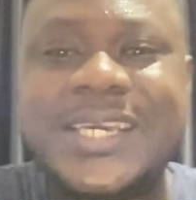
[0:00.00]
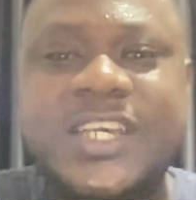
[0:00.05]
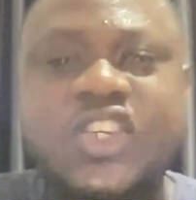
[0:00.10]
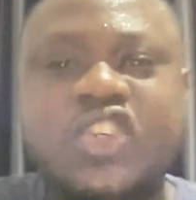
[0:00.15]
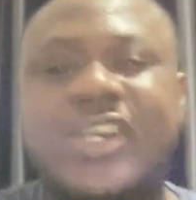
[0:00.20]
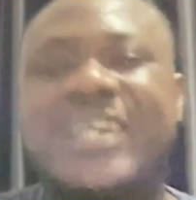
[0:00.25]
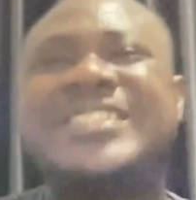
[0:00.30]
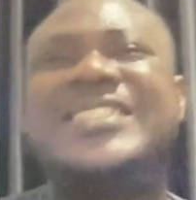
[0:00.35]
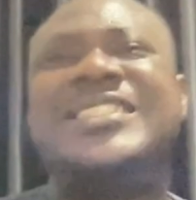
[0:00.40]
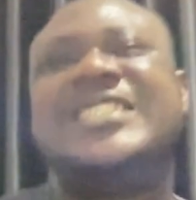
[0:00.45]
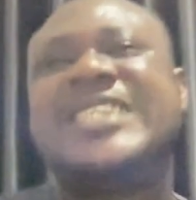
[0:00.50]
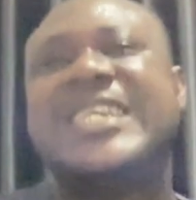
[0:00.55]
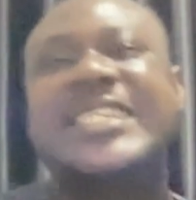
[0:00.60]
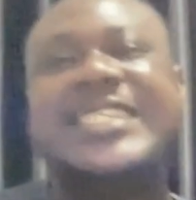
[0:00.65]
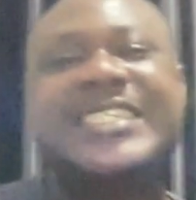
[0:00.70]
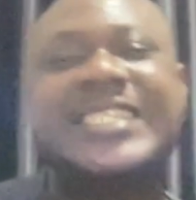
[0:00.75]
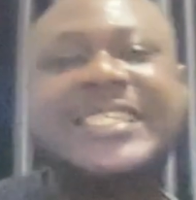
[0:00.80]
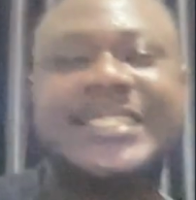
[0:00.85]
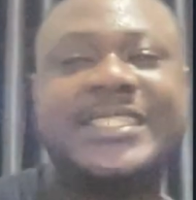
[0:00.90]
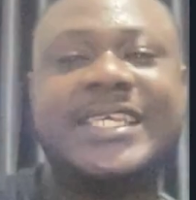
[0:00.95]
You are
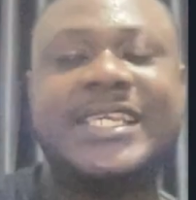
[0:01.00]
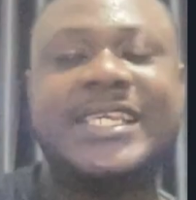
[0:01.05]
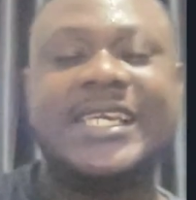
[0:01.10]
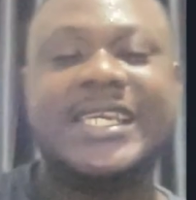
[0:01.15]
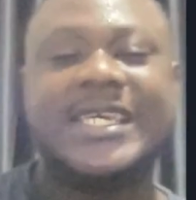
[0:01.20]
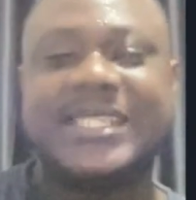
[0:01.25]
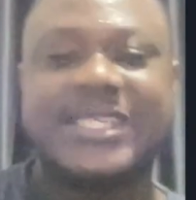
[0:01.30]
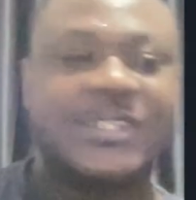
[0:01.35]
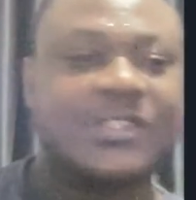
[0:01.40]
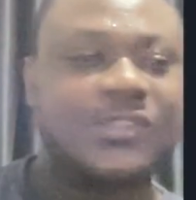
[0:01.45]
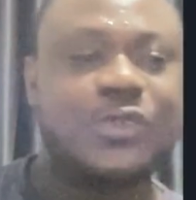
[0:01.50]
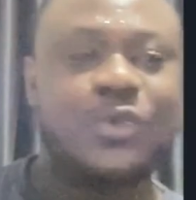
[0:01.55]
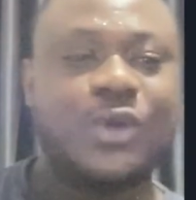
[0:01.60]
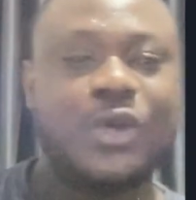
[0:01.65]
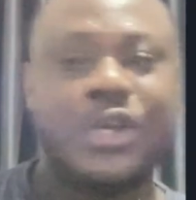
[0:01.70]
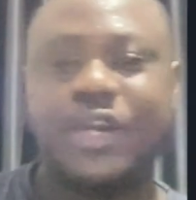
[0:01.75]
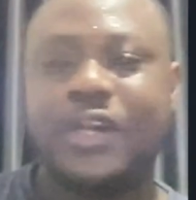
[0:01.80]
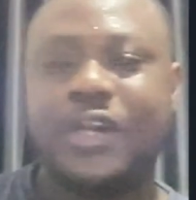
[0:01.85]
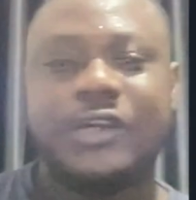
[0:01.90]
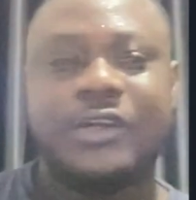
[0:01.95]
sending, so
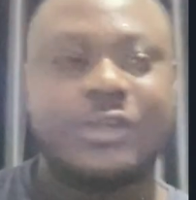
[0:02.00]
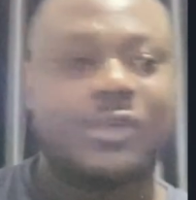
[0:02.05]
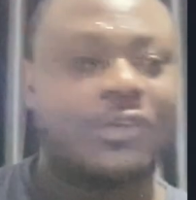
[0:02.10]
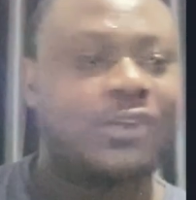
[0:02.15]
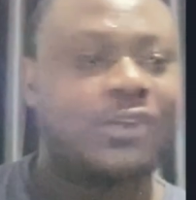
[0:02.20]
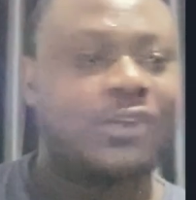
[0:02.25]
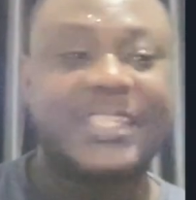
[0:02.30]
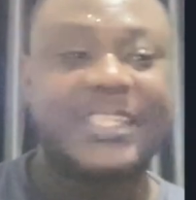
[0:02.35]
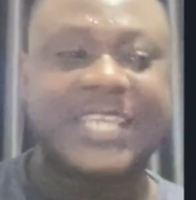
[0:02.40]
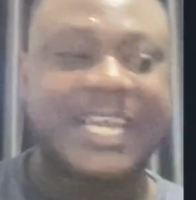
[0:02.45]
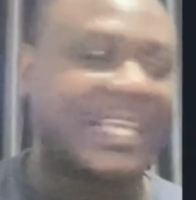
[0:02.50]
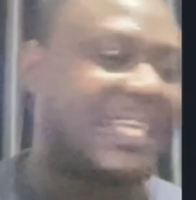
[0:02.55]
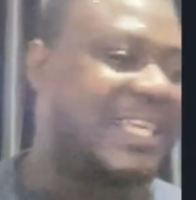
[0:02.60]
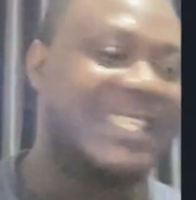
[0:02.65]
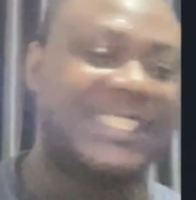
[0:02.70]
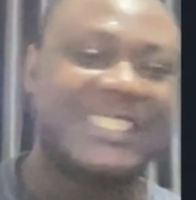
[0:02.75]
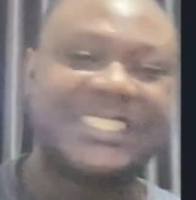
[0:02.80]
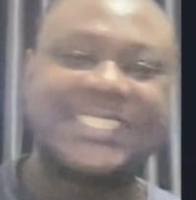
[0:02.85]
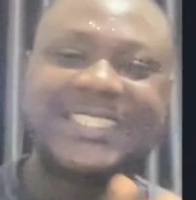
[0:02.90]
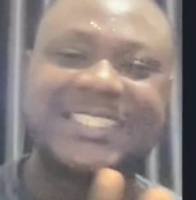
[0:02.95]
crawlers are
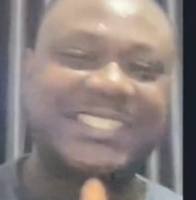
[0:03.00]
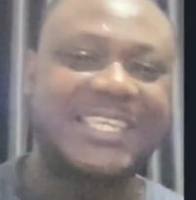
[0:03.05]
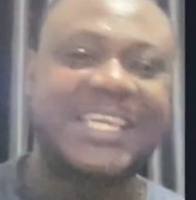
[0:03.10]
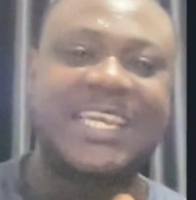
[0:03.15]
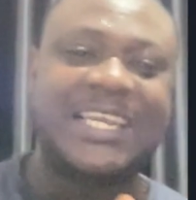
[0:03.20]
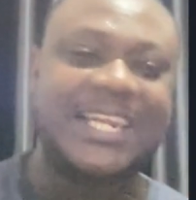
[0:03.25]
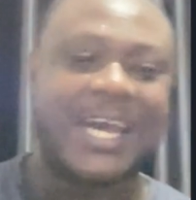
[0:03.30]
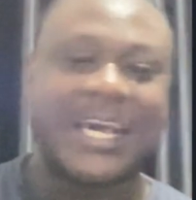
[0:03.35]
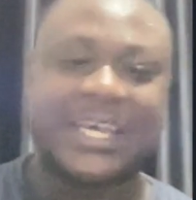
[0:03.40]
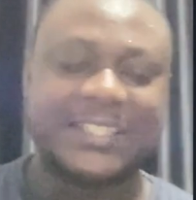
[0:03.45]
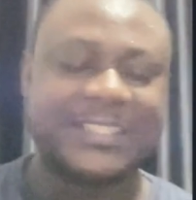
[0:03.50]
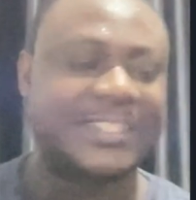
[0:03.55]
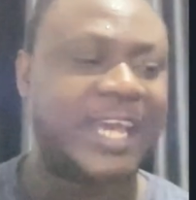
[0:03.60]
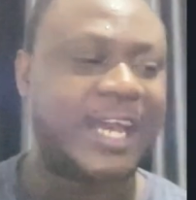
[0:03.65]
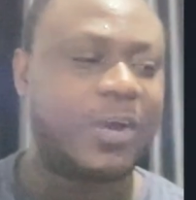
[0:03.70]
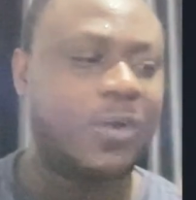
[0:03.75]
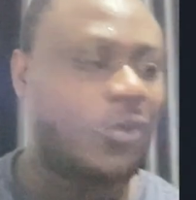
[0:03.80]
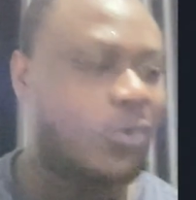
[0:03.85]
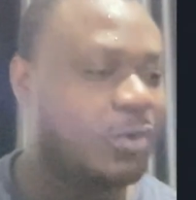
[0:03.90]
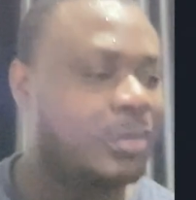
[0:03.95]
getting signals that,
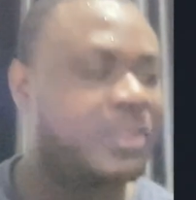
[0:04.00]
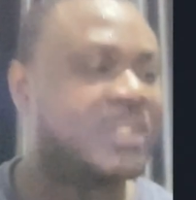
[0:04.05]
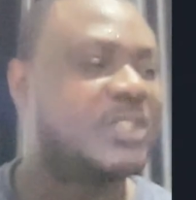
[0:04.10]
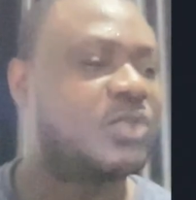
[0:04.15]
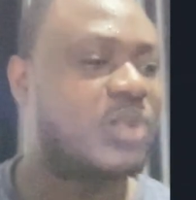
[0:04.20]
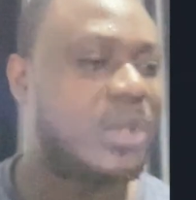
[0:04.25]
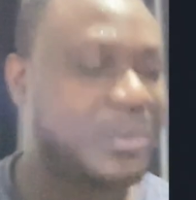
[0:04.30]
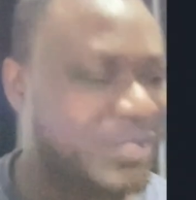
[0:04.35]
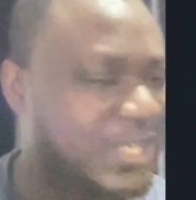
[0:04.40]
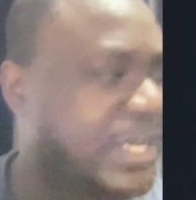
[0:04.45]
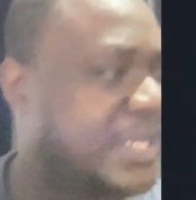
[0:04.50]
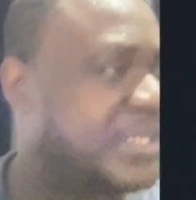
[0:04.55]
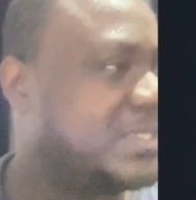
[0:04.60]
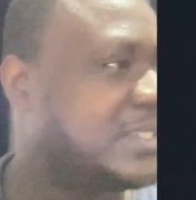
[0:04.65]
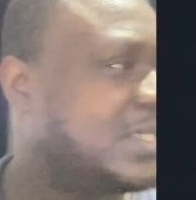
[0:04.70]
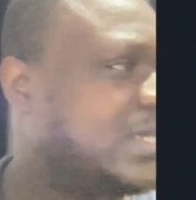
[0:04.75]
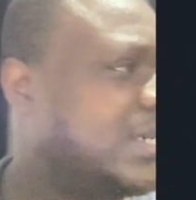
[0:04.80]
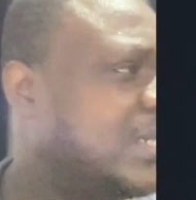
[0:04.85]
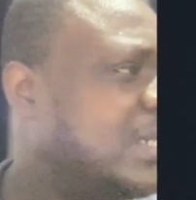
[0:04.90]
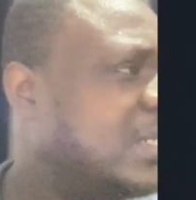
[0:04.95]
oh, this website,
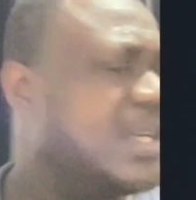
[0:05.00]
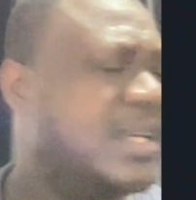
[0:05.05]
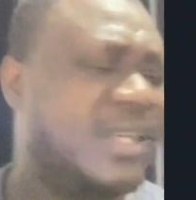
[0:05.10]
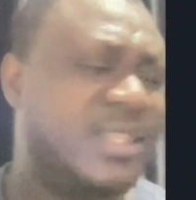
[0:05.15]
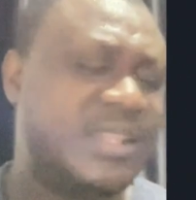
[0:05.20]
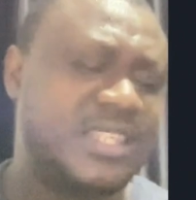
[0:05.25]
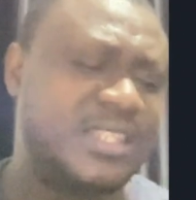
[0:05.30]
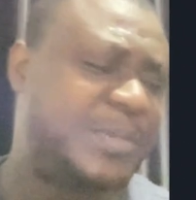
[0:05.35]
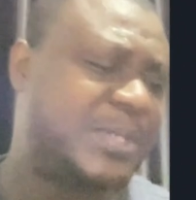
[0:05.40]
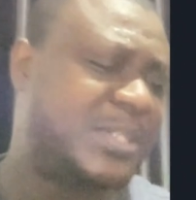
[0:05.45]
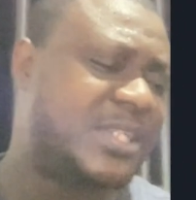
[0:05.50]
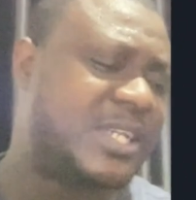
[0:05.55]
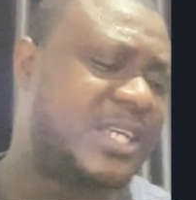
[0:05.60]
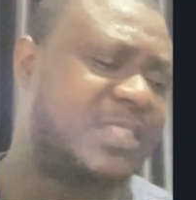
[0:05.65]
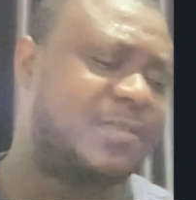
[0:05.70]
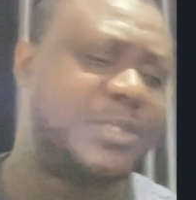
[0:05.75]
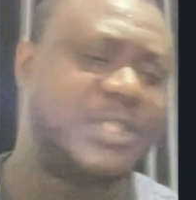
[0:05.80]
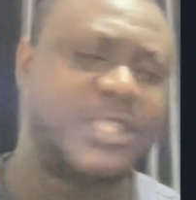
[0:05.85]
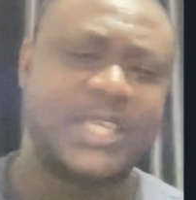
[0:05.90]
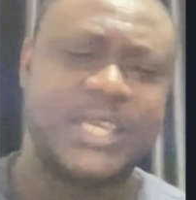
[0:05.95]
this person has
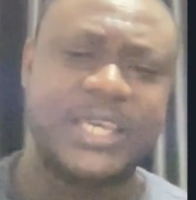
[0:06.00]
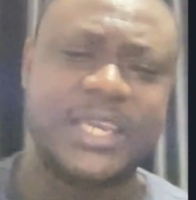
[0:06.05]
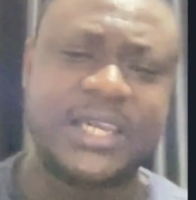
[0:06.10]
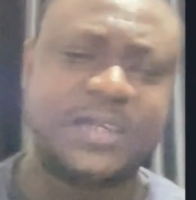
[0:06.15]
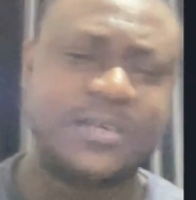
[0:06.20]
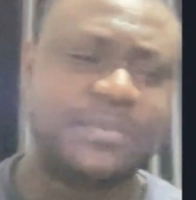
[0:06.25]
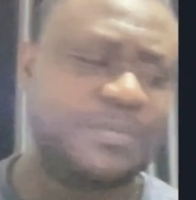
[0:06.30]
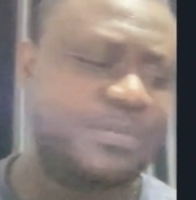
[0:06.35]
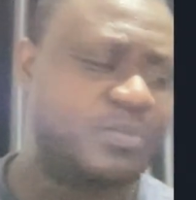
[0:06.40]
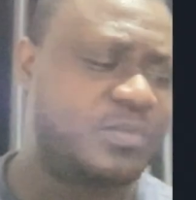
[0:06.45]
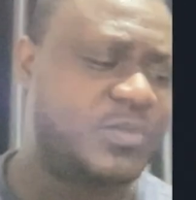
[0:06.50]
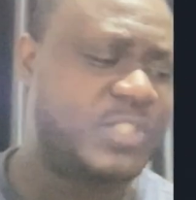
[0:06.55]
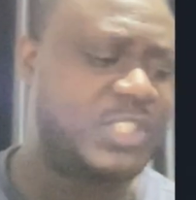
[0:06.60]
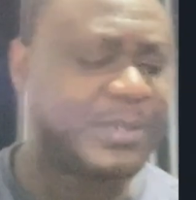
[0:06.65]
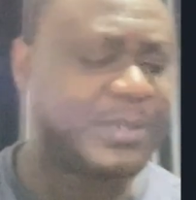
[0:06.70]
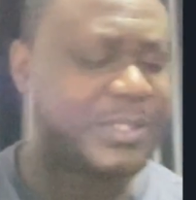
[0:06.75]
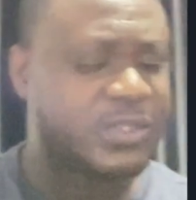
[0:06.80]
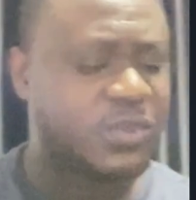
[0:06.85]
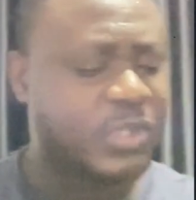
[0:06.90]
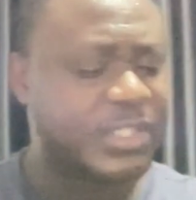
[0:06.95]
been here, this
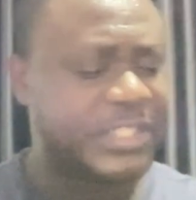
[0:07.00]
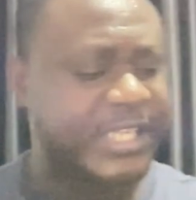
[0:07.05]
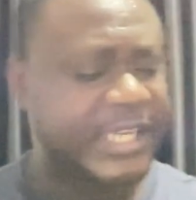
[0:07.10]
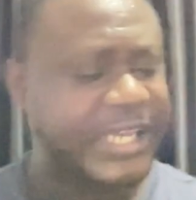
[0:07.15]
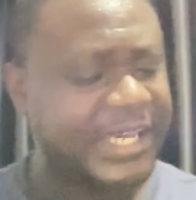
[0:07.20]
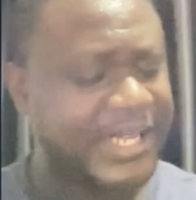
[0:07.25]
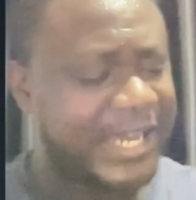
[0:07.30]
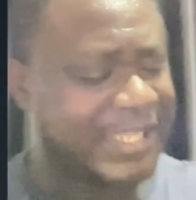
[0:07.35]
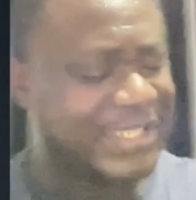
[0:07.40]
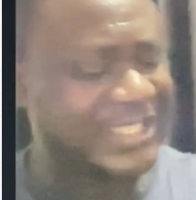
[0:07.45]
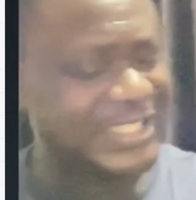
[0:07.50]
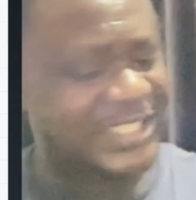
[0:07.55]
person was here at this